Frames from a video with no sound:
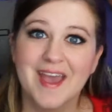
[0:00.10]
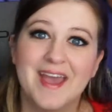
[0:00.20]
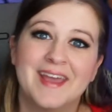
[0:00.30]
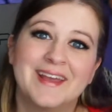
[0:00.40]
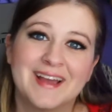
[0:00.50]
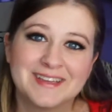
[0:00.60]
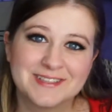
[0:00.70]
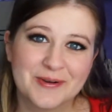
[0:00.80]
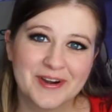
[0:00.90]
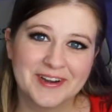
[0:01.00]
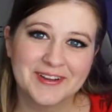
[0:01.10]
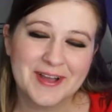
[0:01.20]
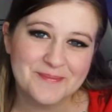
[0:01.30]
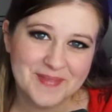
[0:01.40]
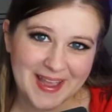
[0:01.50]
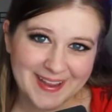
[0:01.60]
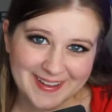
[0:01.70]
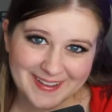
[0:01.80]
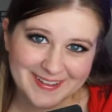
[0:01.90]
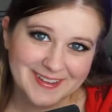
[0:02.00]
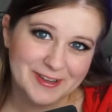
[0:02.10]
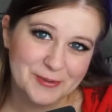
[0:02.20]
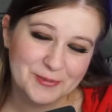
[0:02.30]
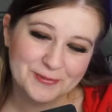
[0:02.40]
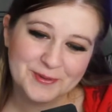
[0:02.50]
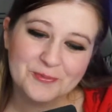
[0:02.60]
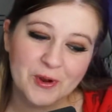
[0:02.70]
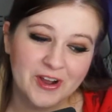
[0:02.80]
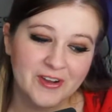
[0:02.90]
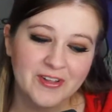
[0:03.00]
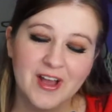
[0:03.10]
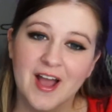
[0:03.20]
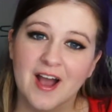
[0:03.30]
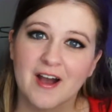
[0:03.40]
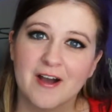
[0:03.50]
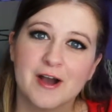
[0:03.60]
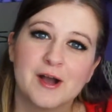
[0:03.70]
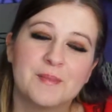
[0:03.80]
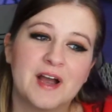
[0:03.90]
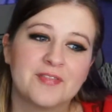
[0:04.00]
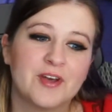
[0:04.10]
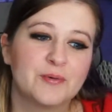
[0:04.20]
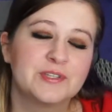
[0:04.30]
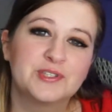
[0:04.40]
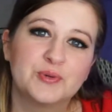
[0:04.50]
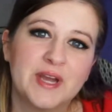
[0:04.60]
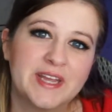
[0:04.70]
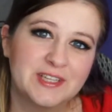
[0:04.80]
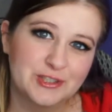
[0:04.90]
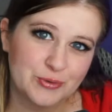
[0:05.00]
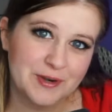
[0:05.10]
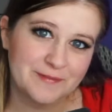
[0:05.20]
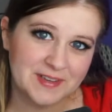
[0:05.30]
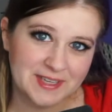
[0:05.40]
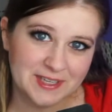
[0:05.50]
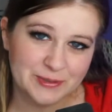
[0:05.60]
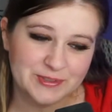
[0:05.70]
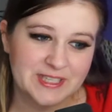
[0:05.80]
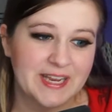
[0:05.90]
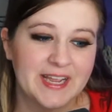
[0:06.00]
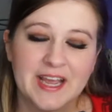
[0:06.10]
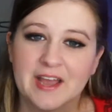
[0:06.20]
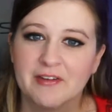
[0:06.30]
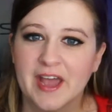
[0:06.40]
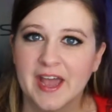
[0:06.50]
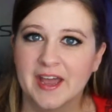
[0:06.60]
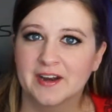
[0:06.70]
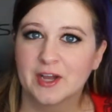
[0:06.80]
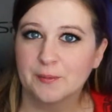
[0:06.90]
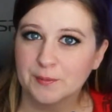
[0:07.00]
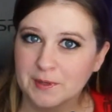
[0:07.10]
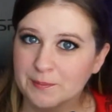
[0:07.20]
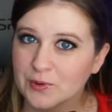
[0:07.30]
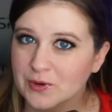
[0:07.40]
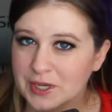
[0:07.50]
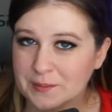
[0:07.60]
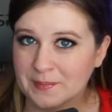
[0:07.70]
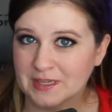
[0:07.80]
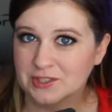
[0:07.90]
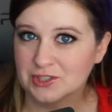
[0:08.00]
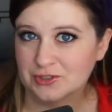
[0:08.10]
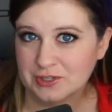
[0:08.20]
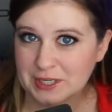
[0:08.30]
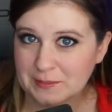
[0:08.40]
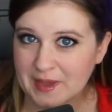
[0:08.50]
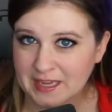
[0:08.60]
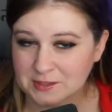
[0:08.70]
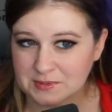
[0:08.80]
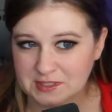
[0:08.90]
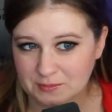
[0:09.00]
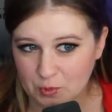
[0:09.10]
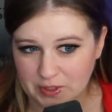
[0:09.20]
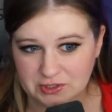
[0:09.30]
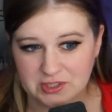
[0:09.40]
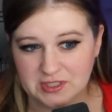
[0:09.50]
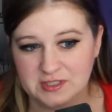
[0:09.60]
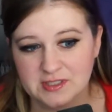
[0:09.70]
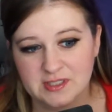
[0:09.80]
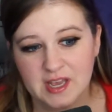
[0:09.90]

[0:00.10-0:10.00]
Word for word: Hey guys, how are you? I'm back. I hope you've been well. Um, I thought we'd do a short video today. I've had a couple people in my stream ask me some questions